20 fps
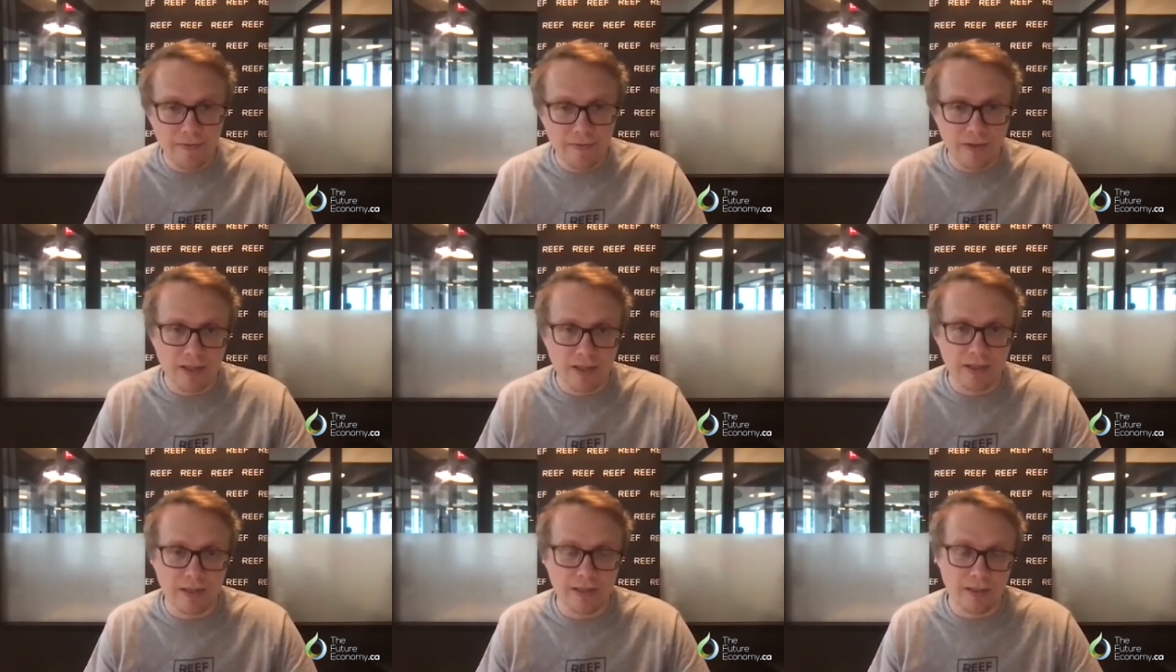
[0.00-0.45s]

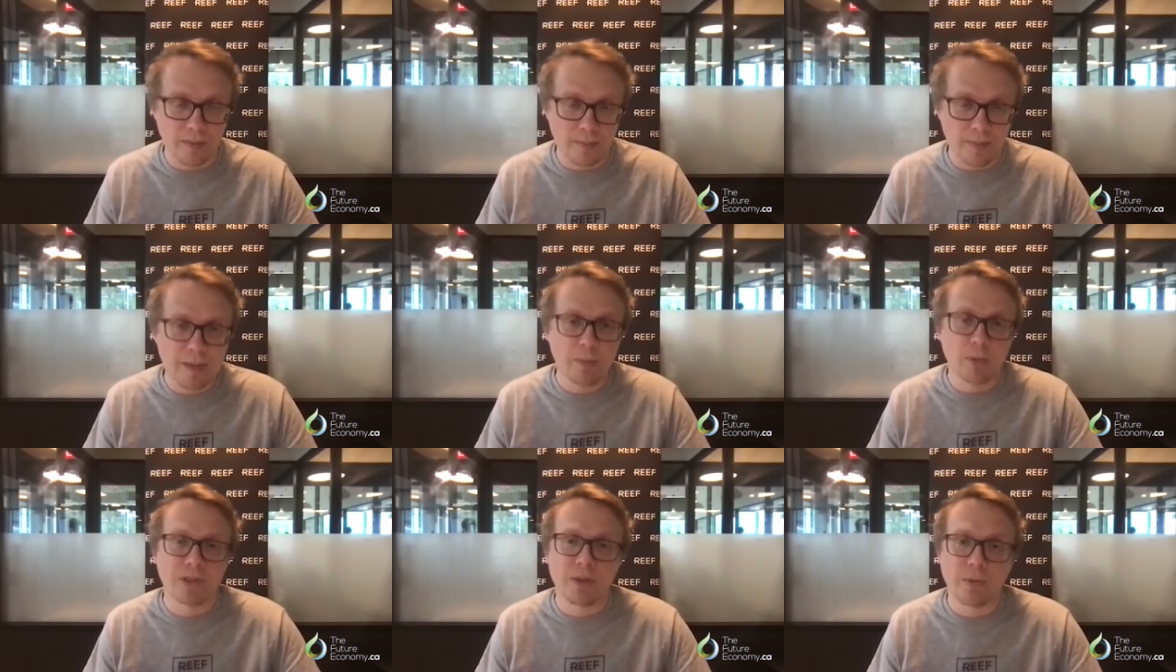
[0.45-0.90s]
and the, the
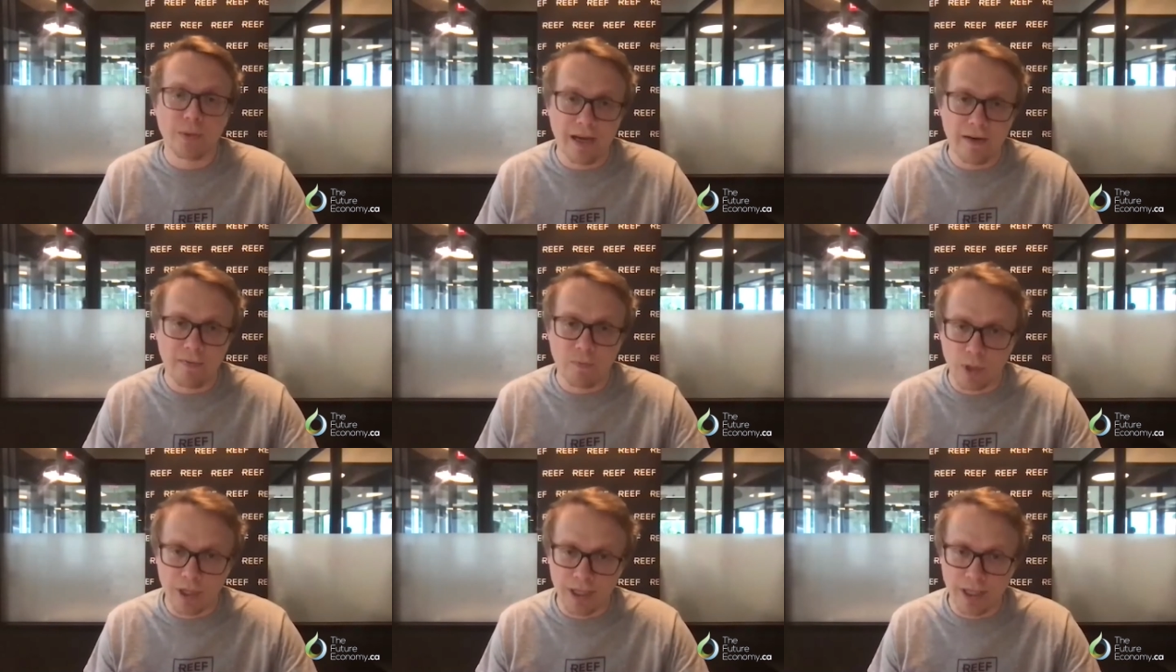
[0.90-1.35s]
people that we
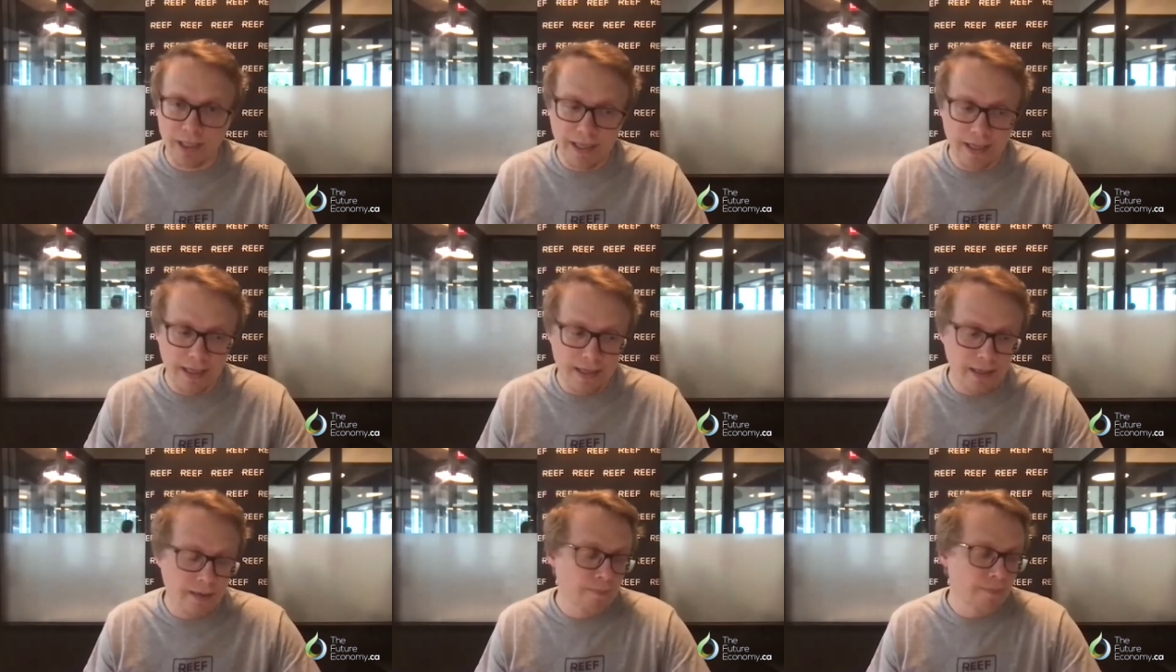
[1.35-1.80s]
have working in
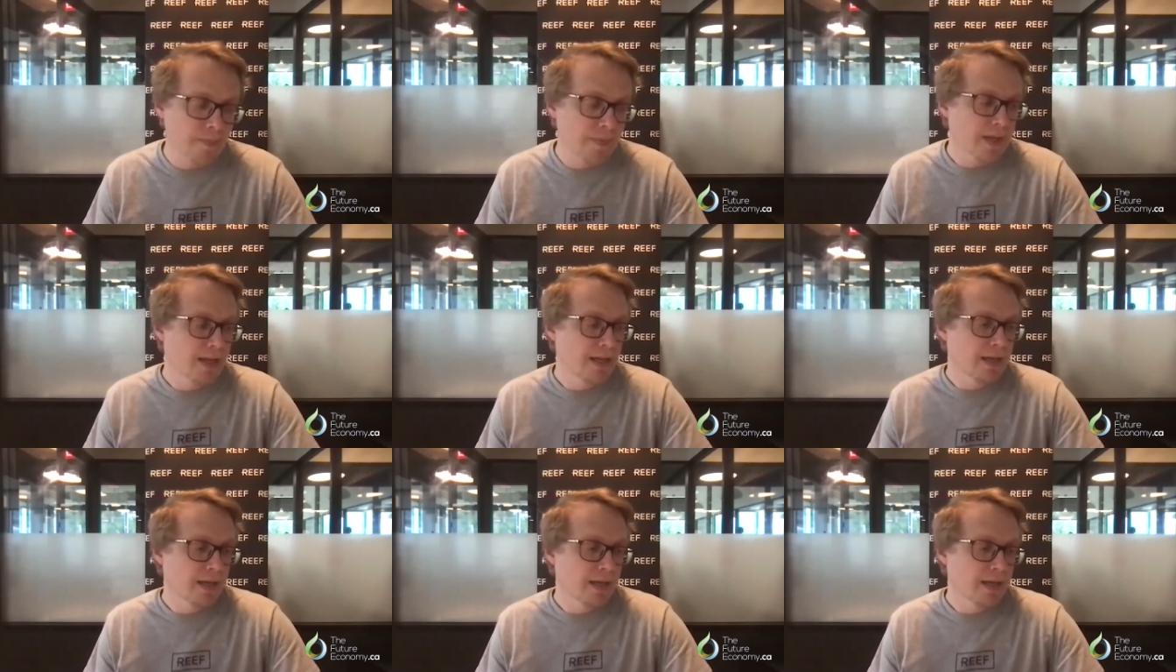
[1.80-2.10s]
Canada.